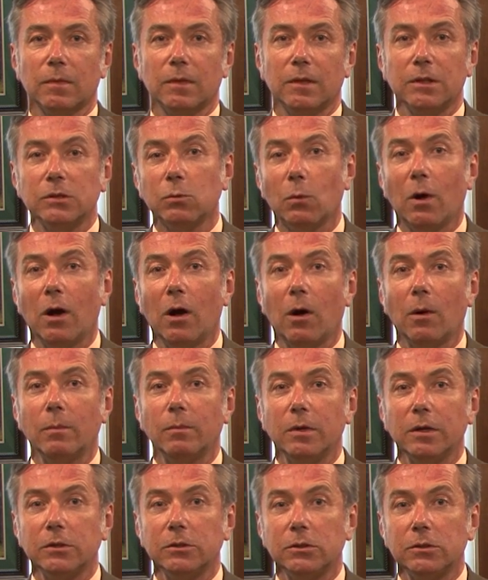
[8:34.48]
This will
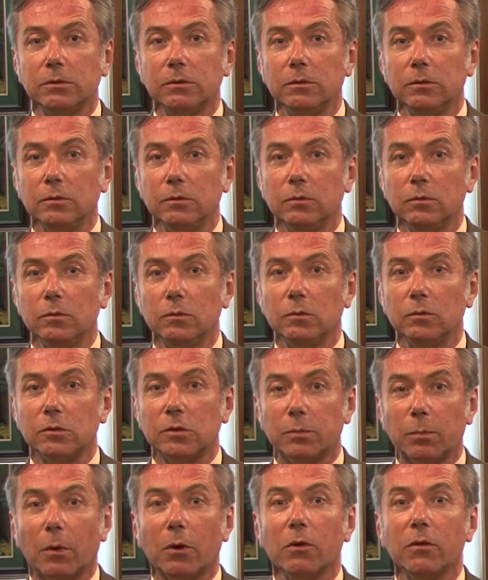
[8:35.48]
help
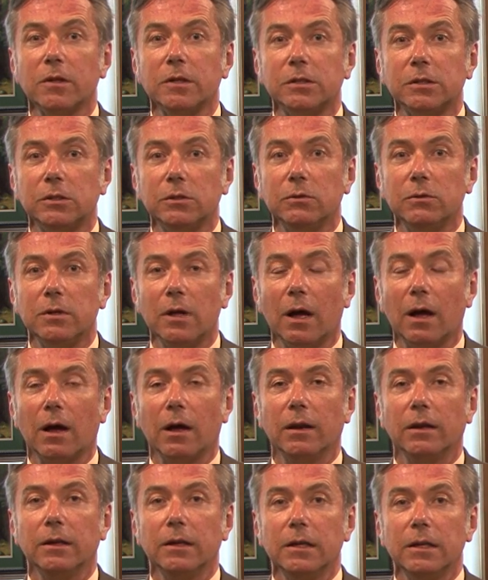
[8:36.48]
spur the student
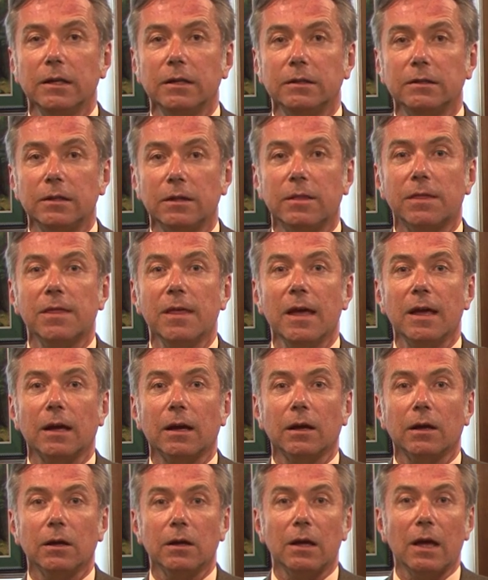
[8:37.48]
on to
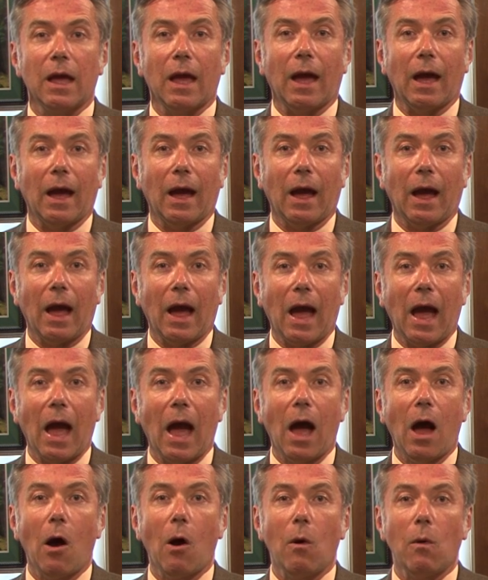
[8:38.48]
think,
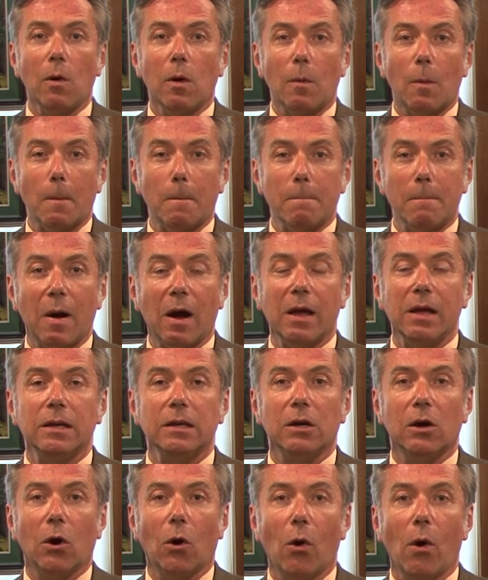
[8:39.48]
how
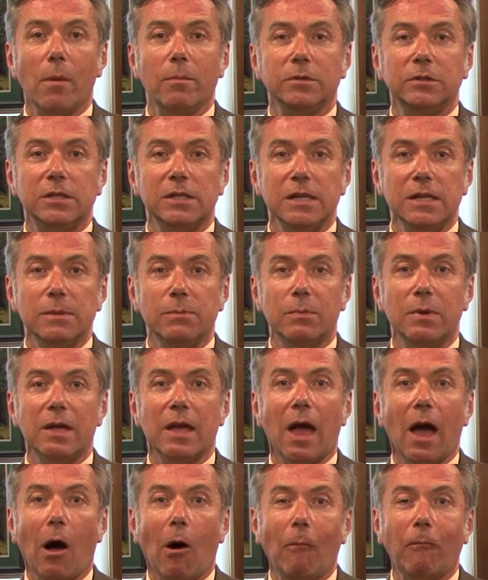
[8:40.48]
might OMT
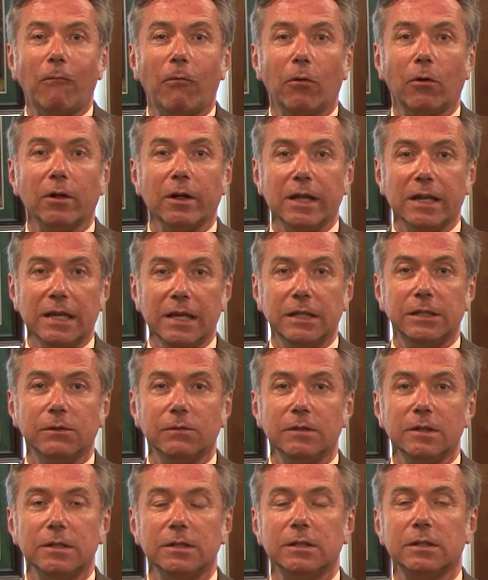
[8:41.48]
be helpful in each
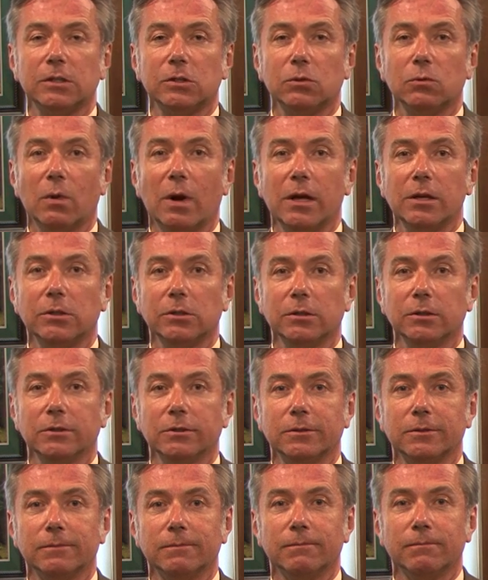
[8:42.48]
of these situations?